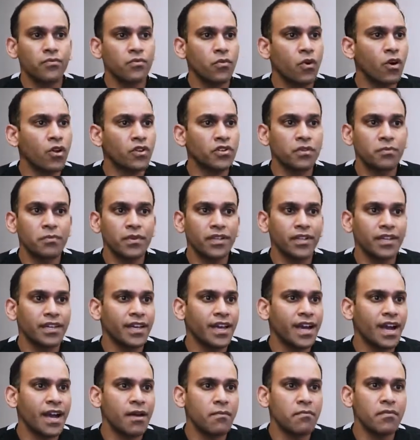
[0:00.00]
Ultimately,
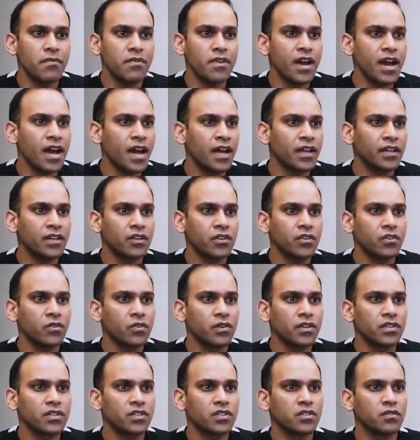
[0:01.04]
I'm not
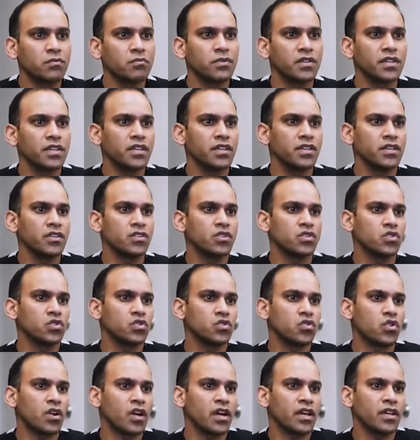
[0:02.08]
going to be
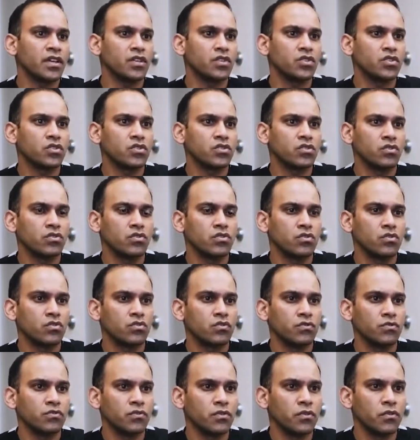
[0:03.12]
trying to,
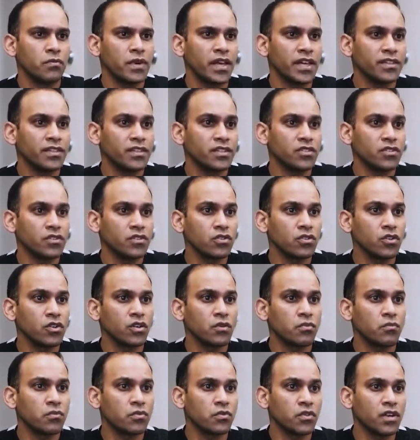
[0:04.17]
you know, make this look
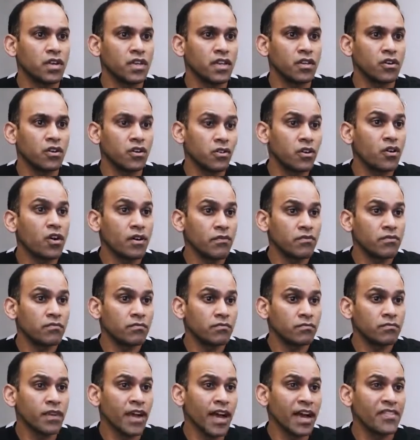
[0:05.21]
pretty, although I've
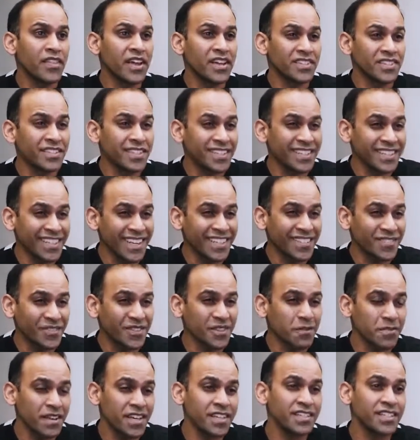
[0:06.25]
had that success with
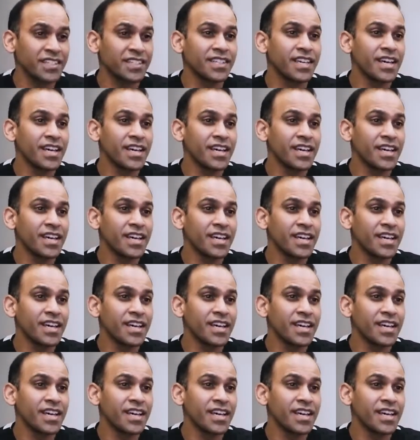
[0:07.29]
the patients.